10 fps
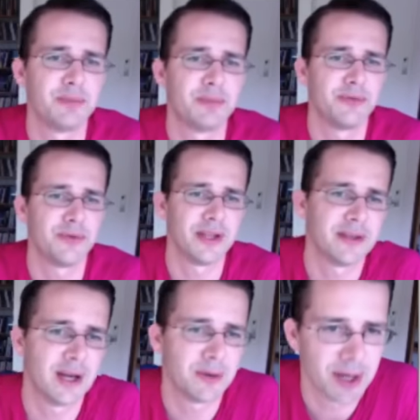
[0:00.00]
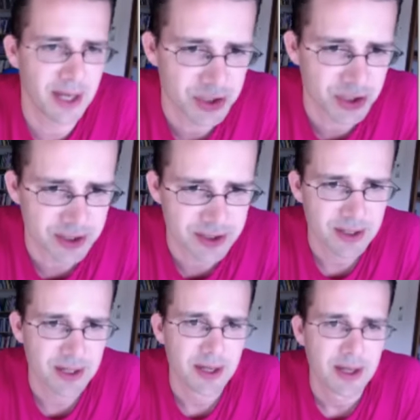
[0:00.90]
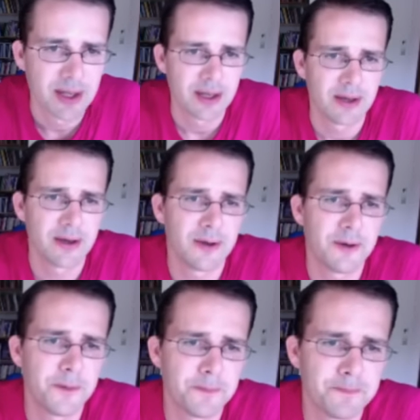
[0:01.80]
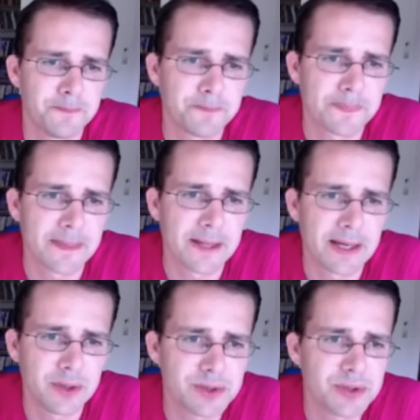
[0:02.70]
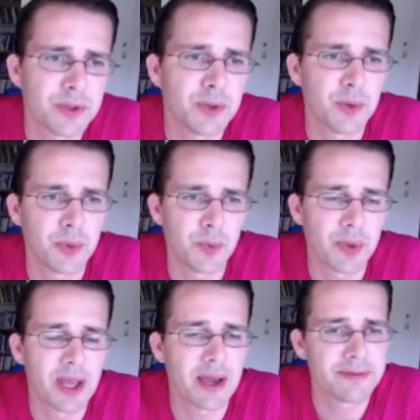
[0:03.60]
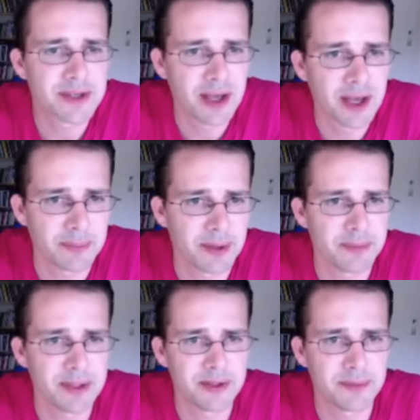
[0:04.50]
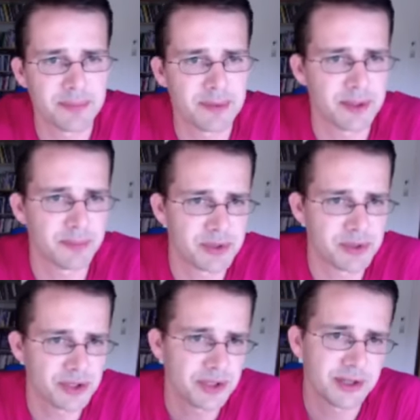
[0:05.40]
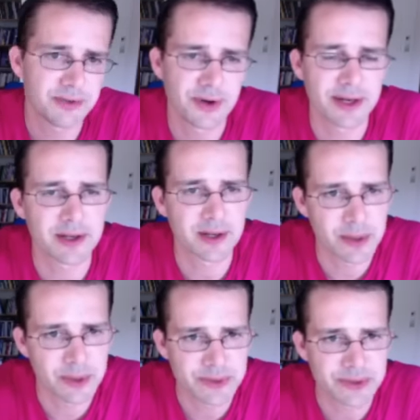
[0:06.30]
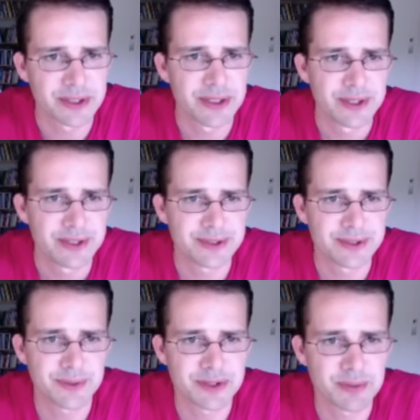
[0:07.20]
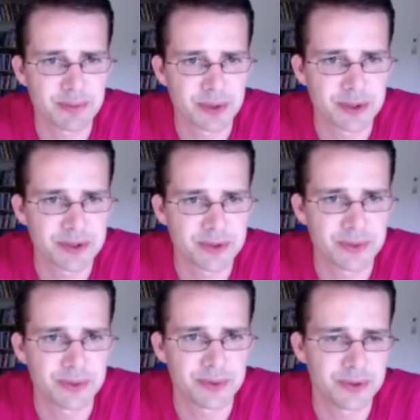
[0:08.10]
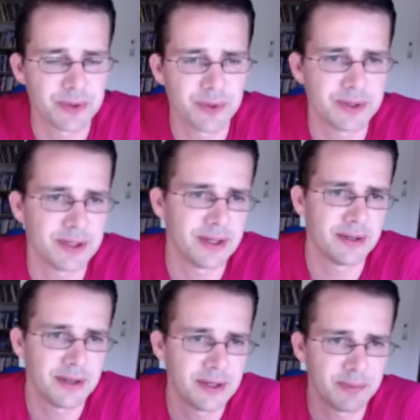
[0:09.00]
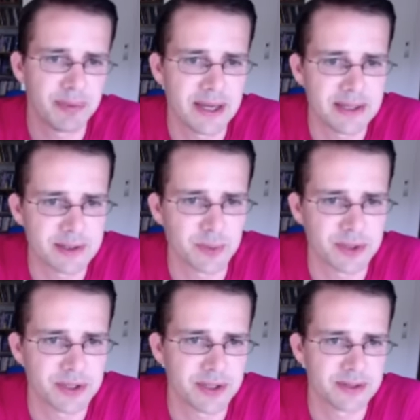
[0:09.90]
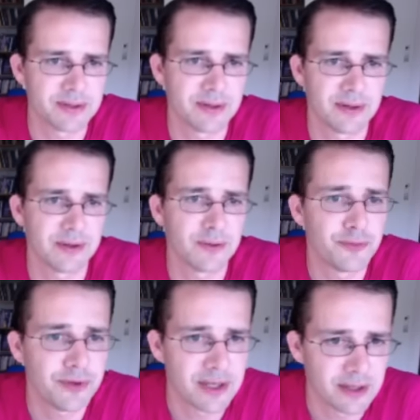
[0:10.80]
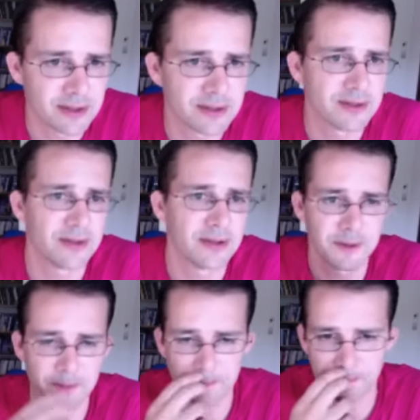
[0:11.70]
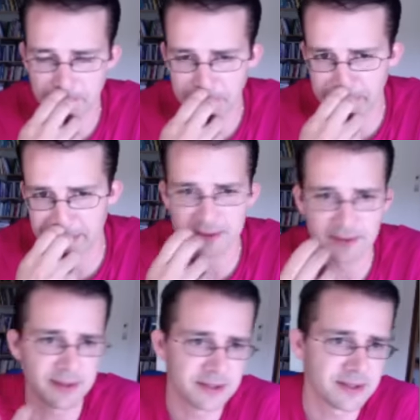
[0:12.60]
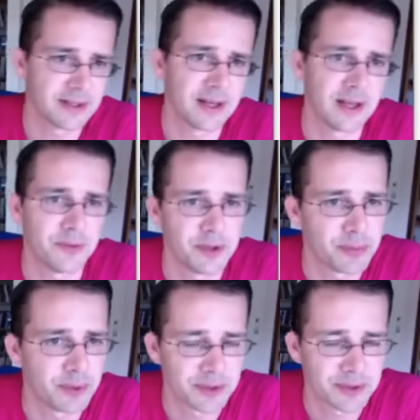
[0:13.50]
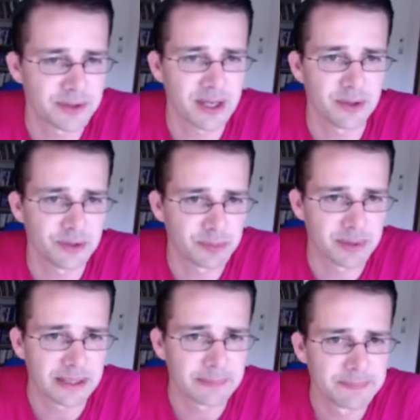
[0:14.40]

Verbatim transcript: prevent our actions. Um, and also, we have time. I mean, the, the position is rather closed, so it's important to, to do it in, in the pace which is uh, convenient um, and doesn't allow your opponent to counterplay.